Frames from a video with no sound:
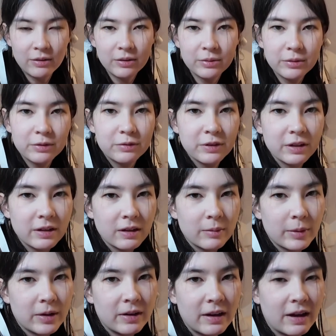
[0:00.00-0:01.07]
are we feeling
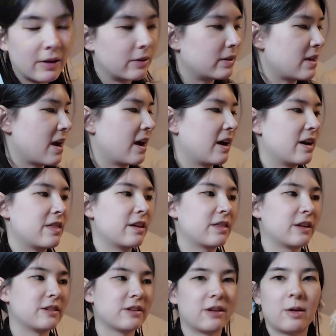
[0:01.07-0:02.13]
about it now? Yeah, I think
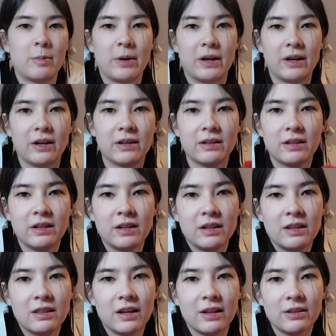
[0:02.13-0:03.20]
that's a lot better.
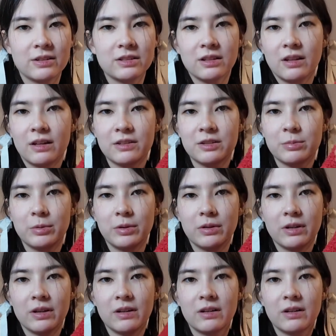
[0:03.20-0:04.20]
That looks a lot smoother.